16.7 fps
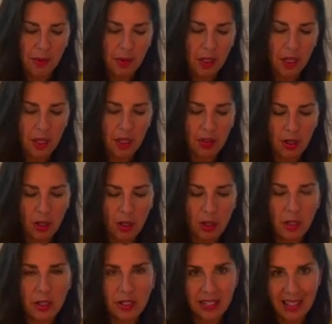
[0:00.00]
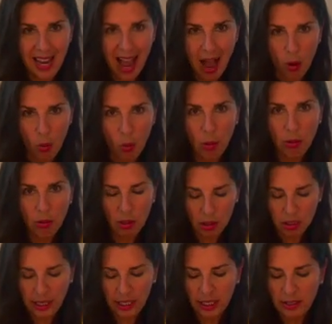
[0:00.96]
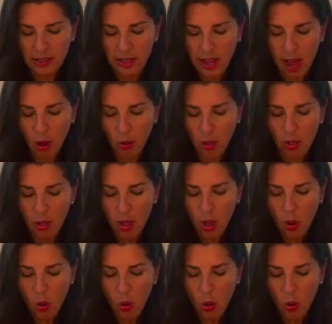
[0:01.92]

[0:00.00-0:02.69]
either towel, clean towel,